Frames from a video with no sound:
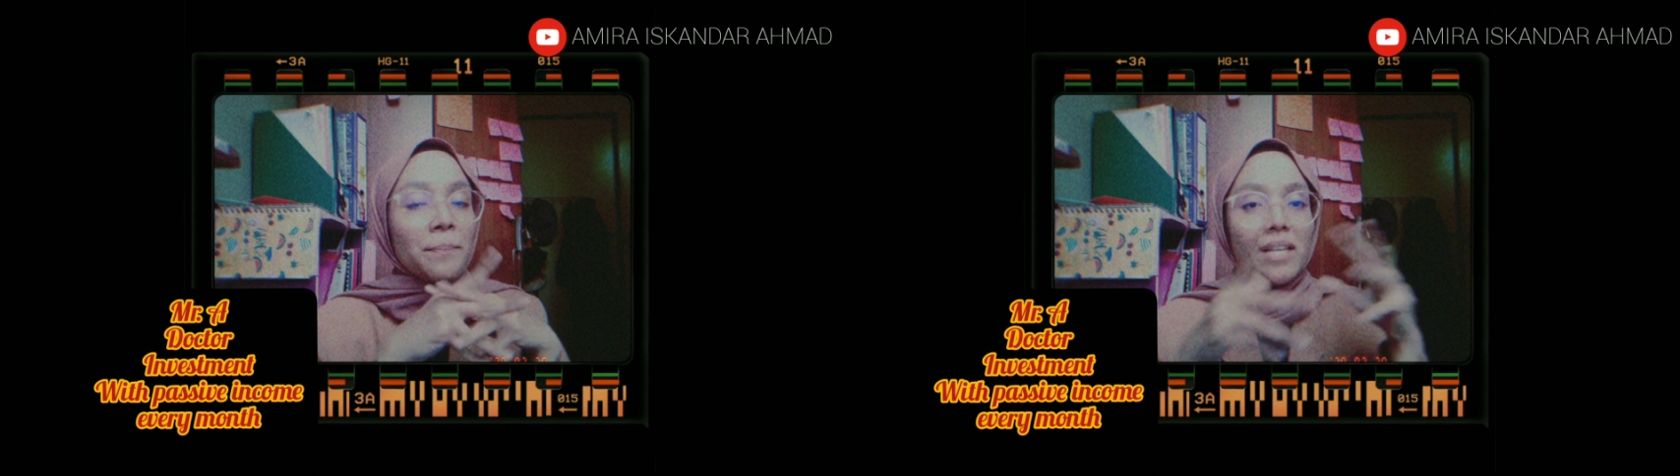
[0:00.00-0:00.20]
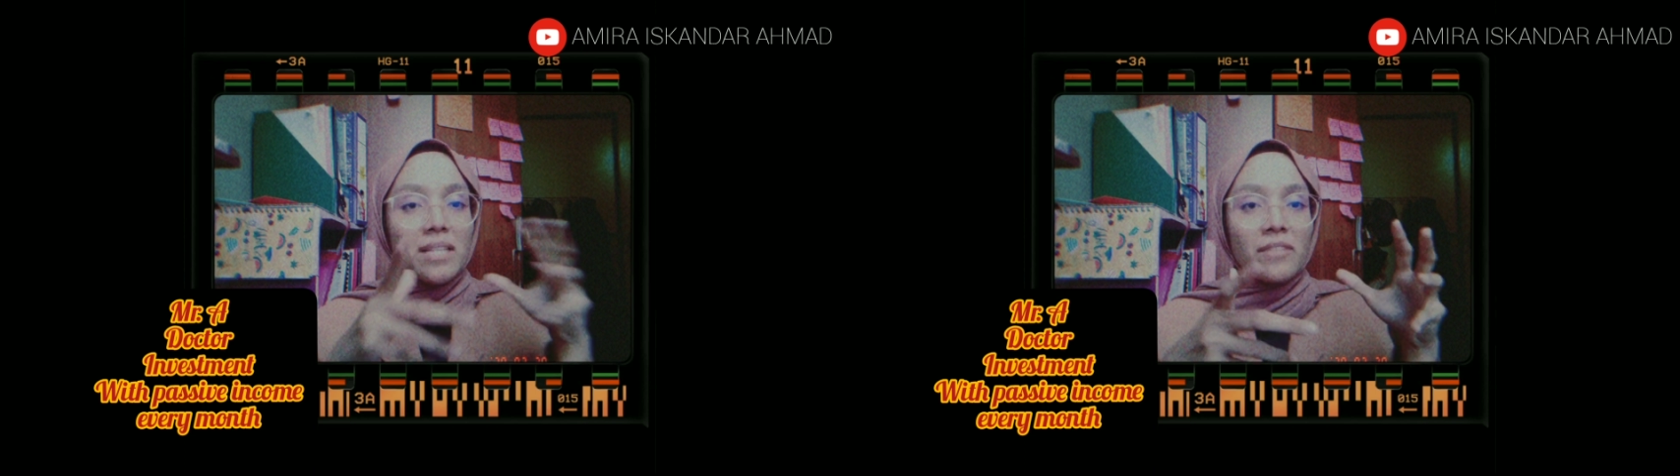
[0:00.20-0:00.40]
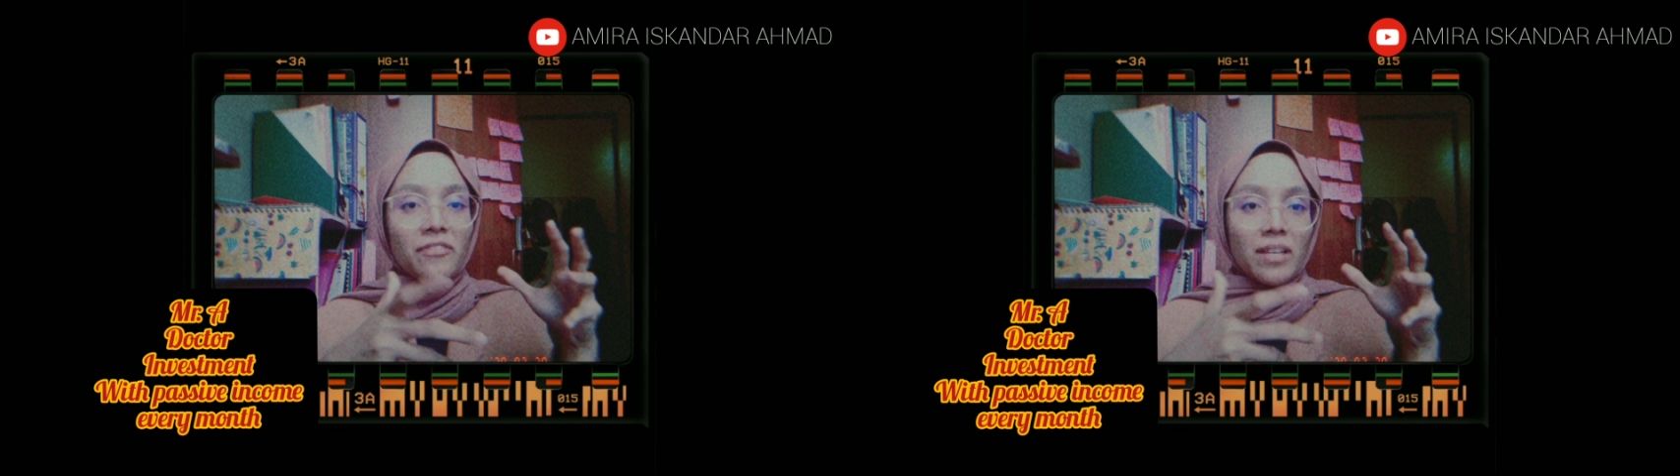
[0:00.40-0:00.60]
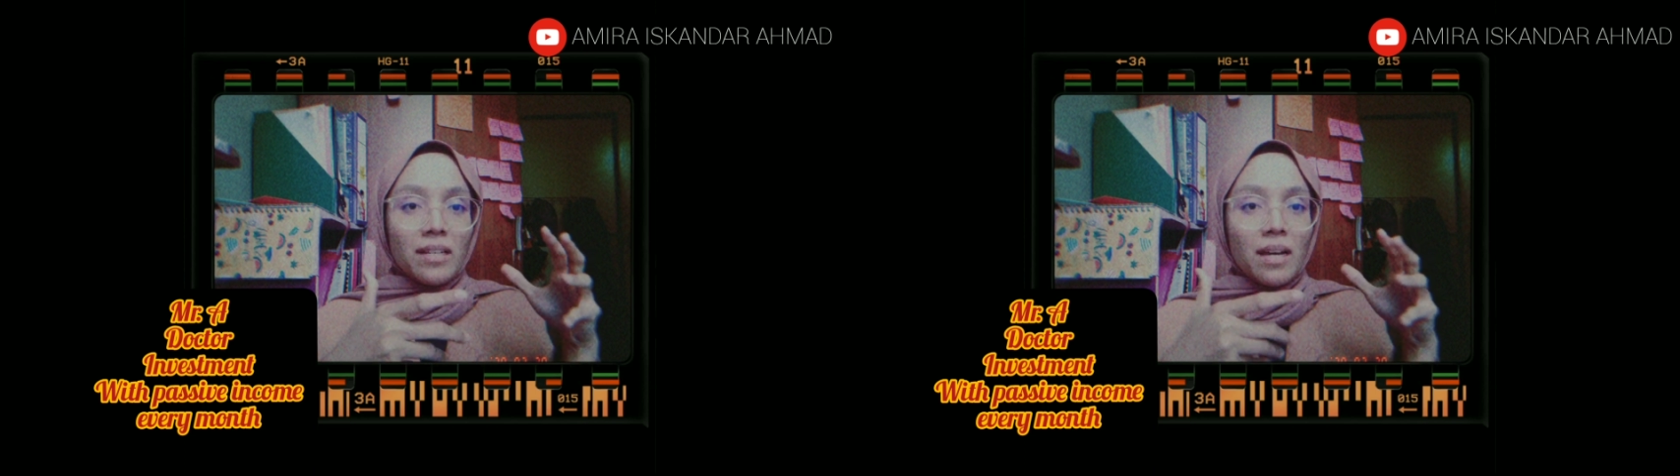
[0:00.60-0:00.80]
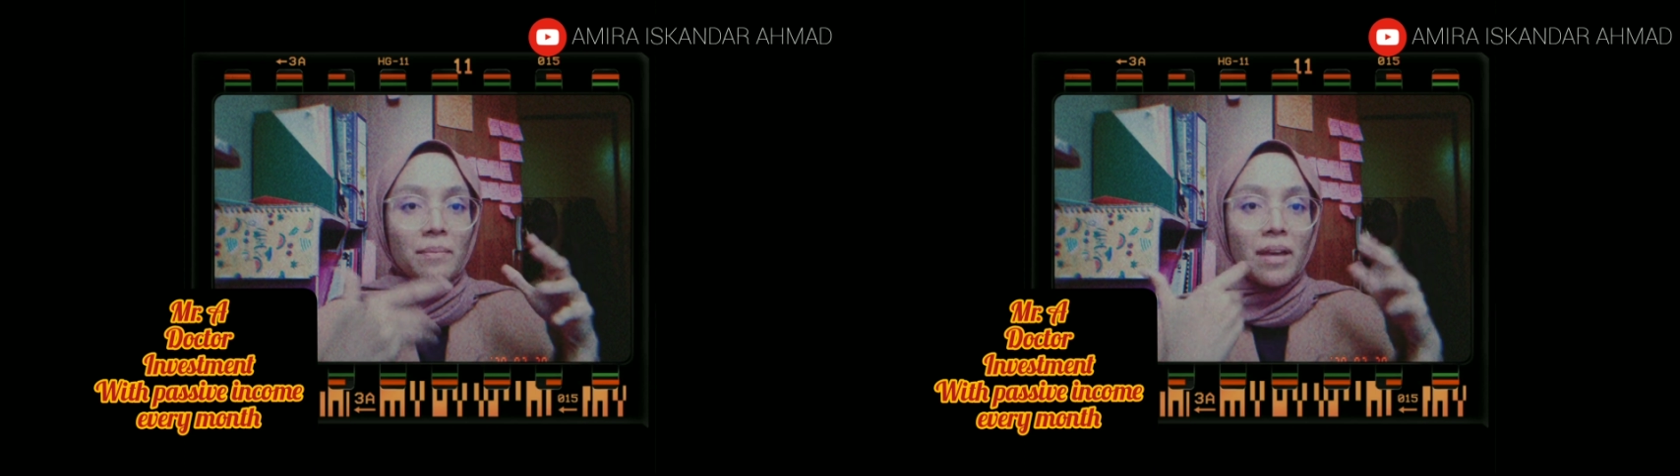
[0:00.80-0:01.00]
passive
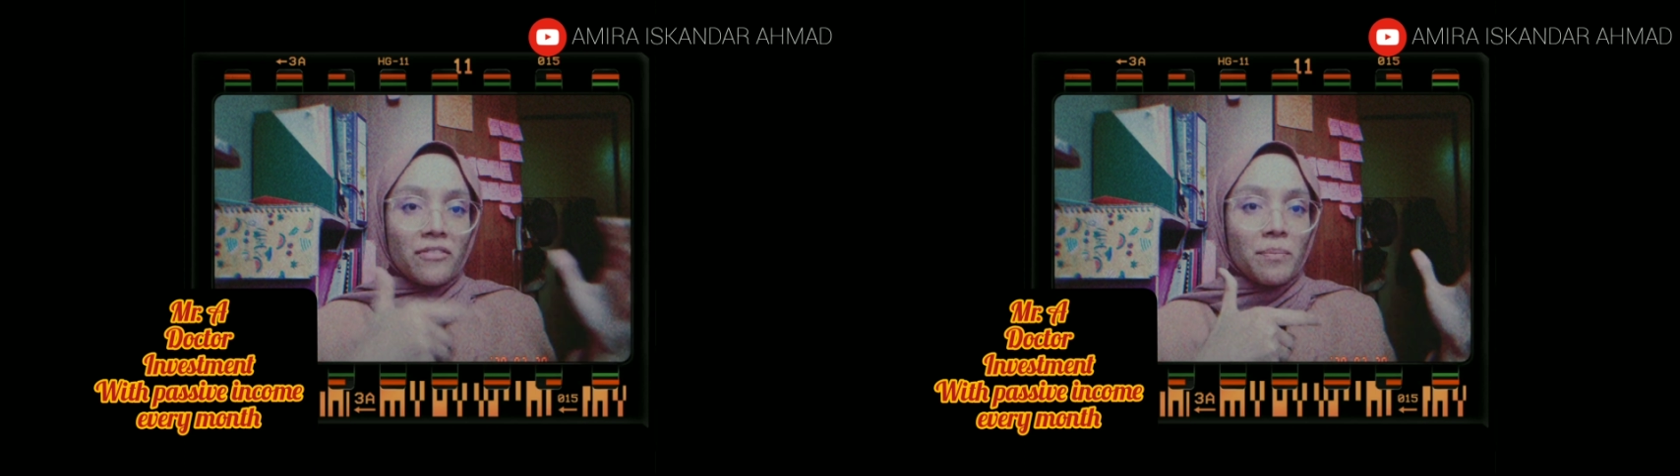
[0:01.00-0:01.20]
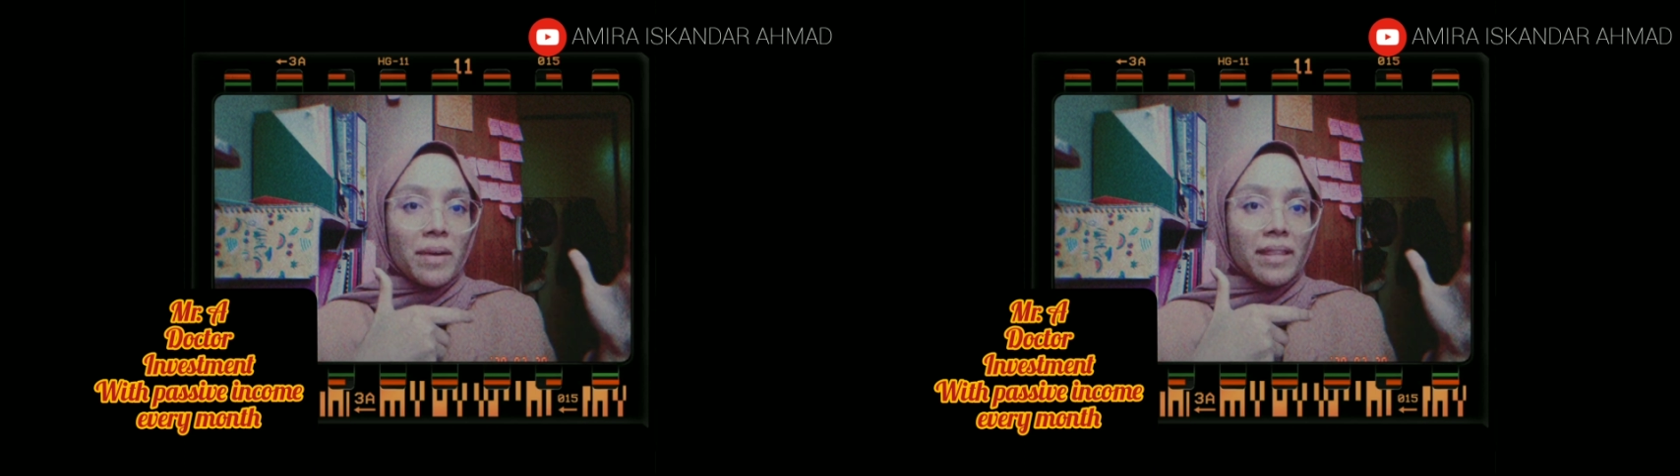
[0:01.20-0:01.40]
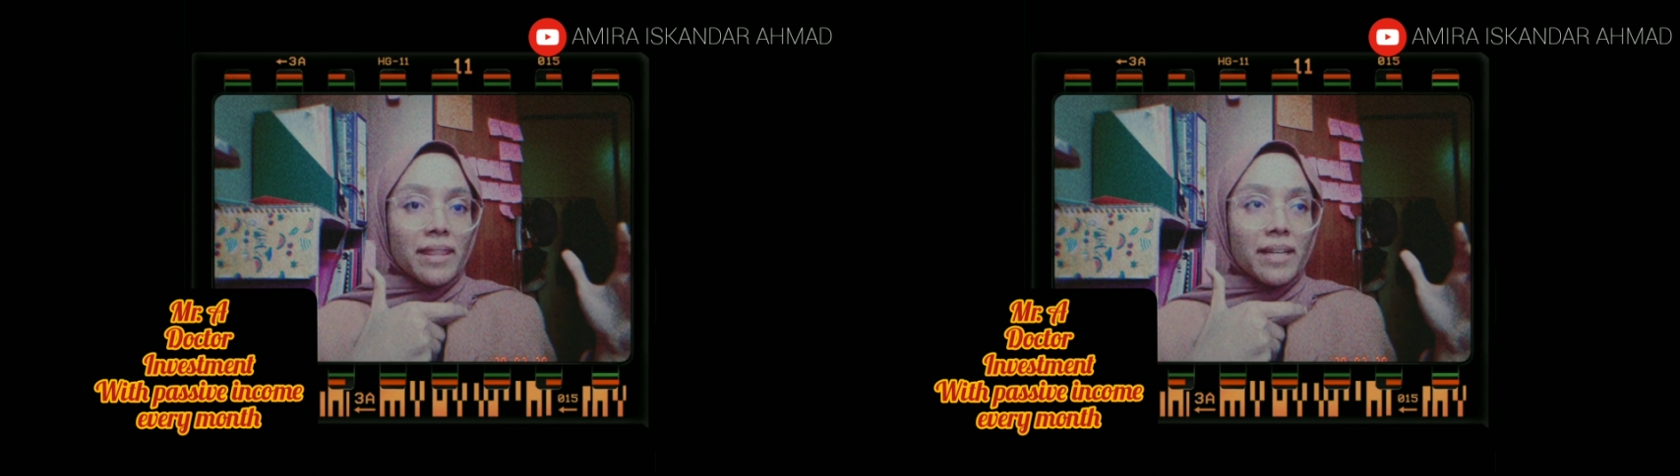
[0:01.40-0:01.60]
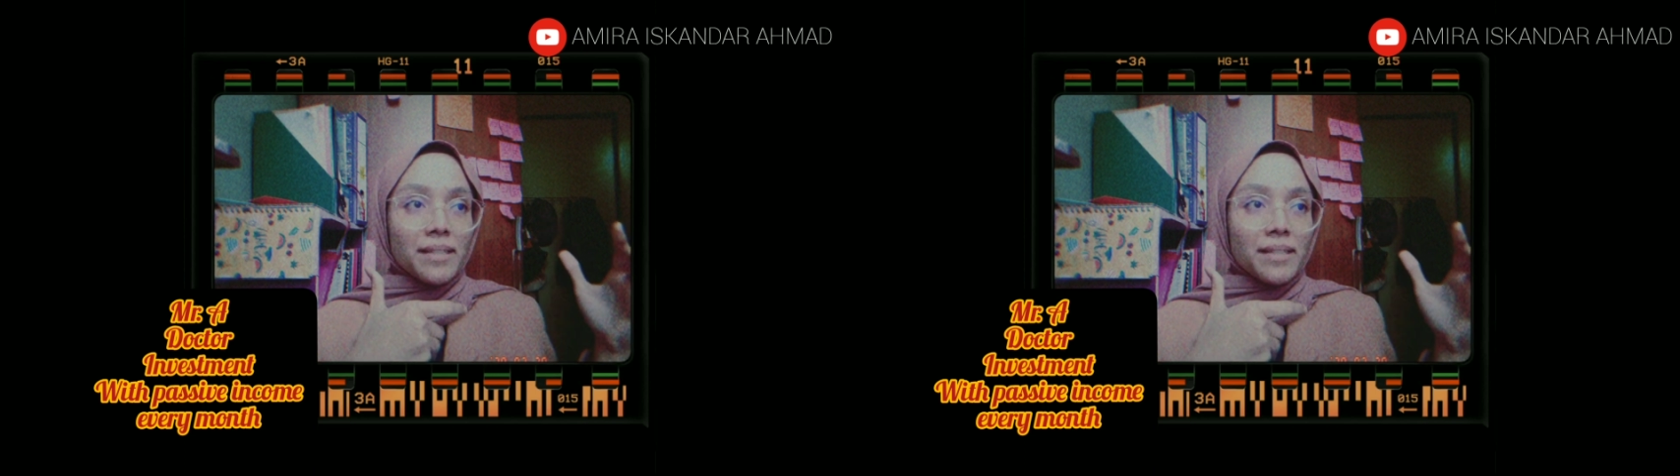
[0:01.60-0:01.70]
income every month.